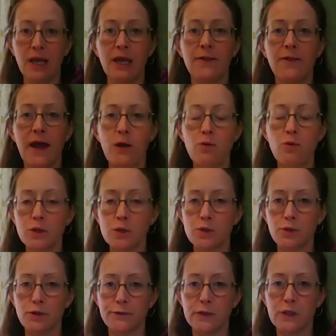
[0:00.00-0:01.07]
That will
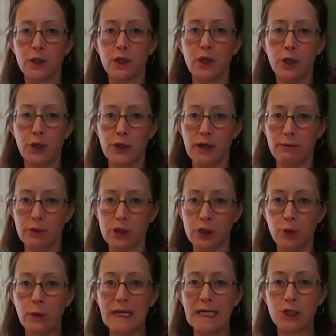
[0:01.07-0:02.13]
sort of secure them
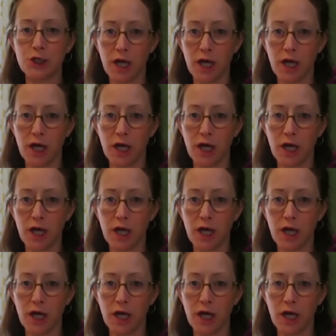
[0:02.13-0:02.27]
to each